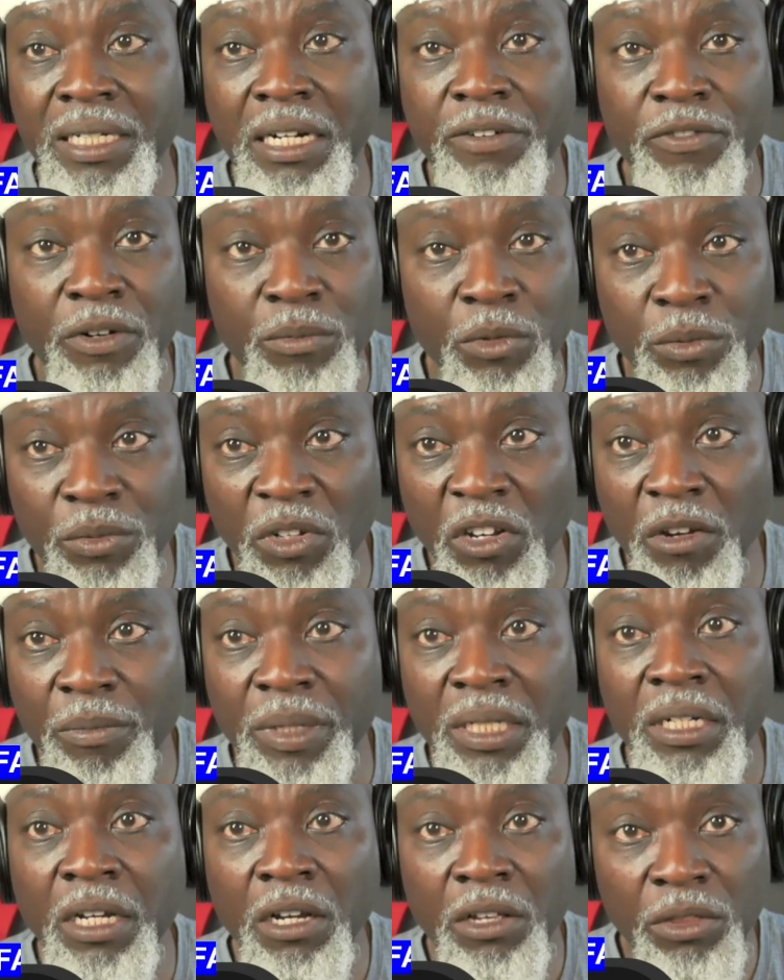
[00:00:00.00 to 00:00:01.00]
from whom the government,
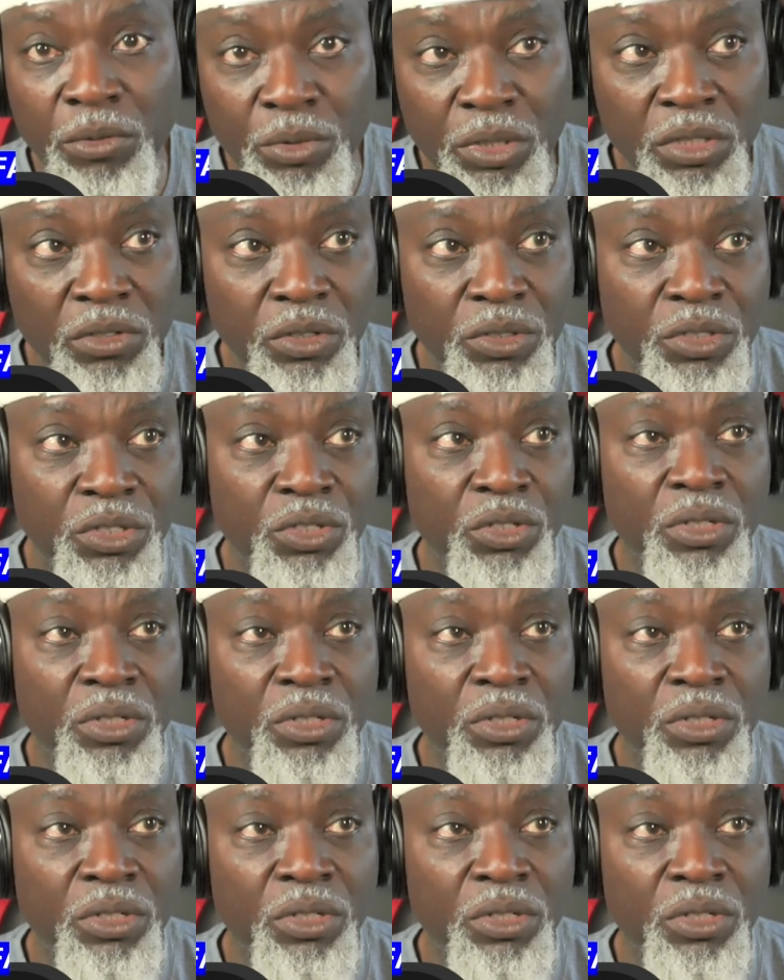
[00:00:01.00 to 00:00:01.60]
through its constitution,